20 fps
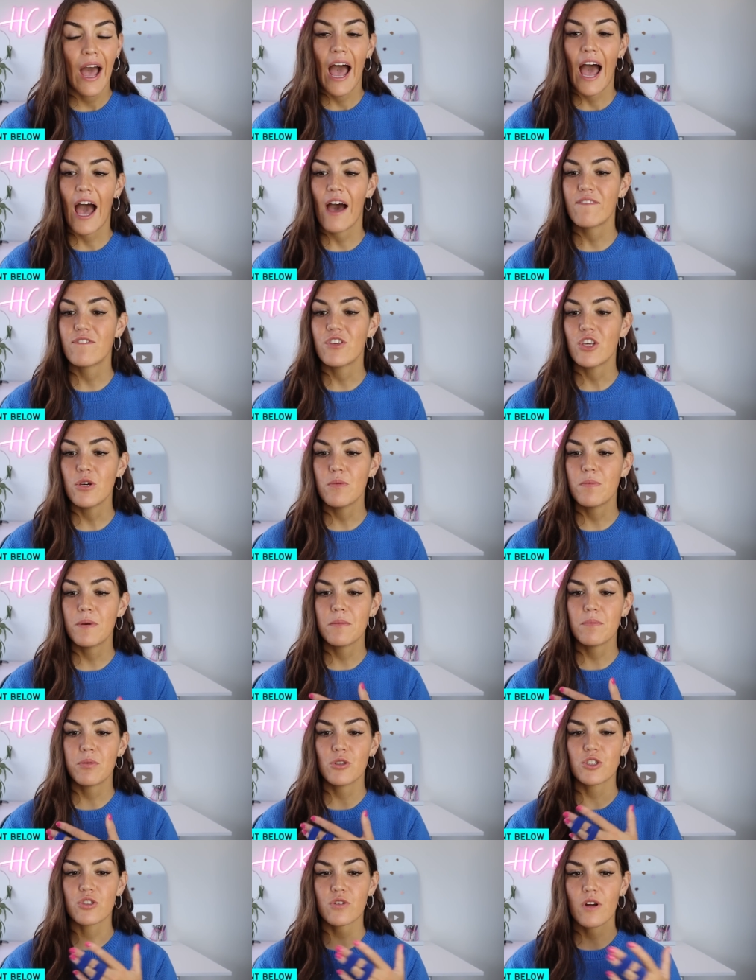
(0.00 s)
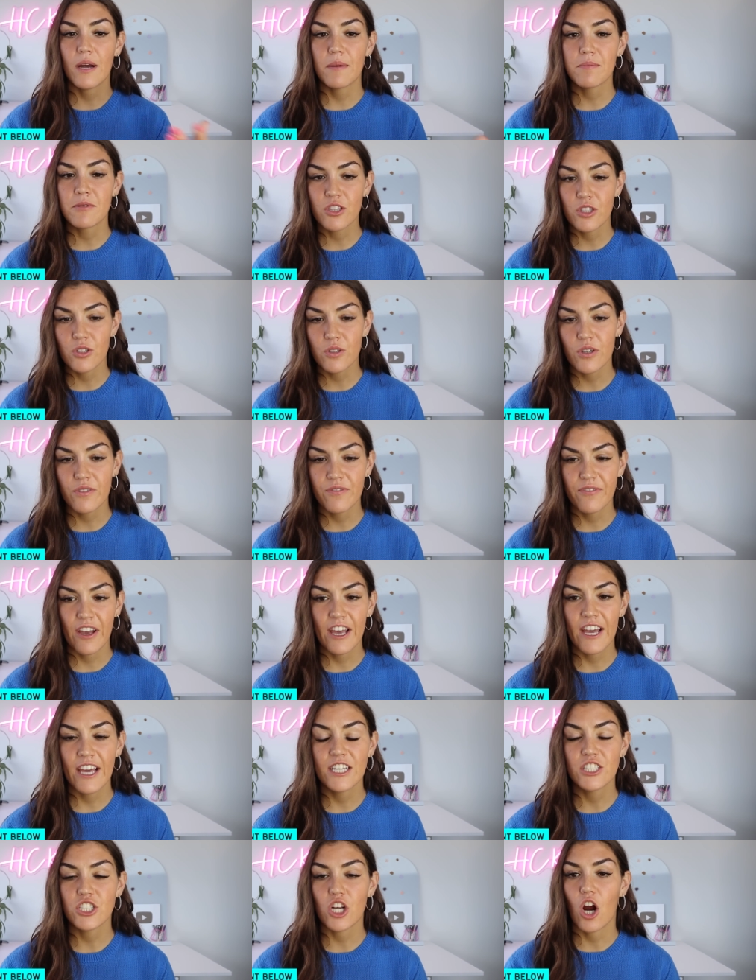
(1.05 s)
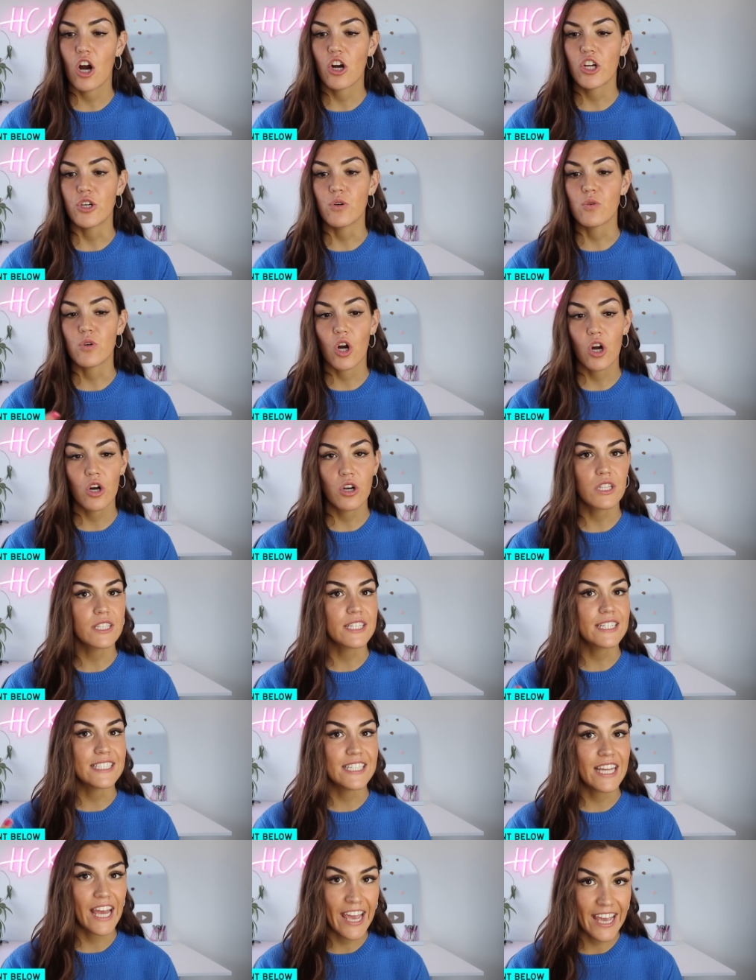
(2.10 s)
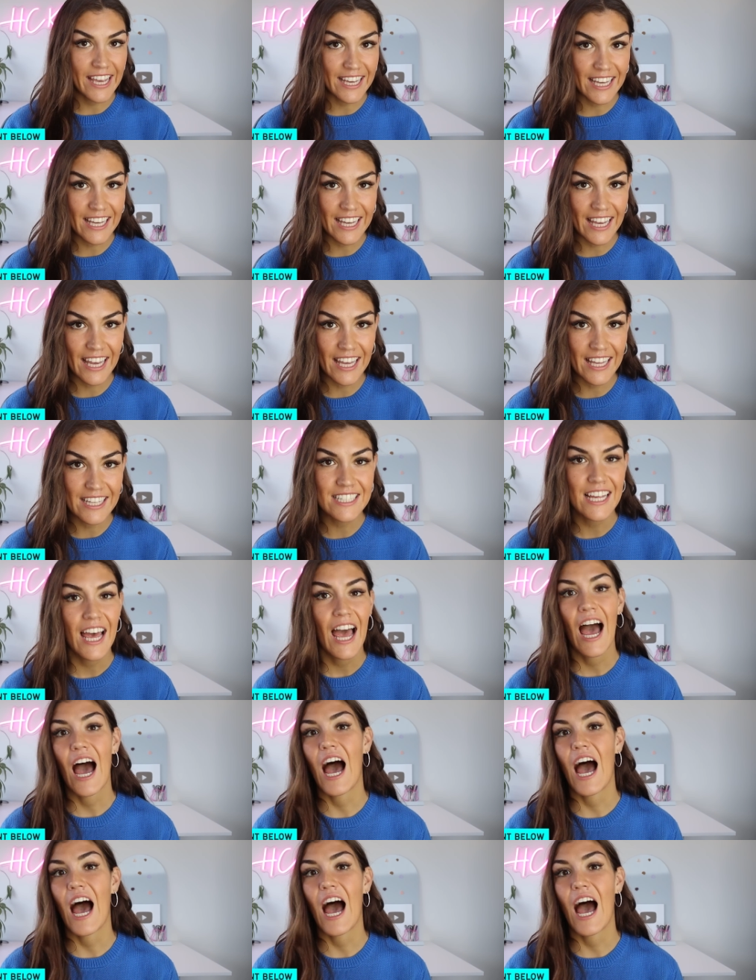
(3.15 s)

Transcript: Have you been prescribed glucophage? Are you currently taking it?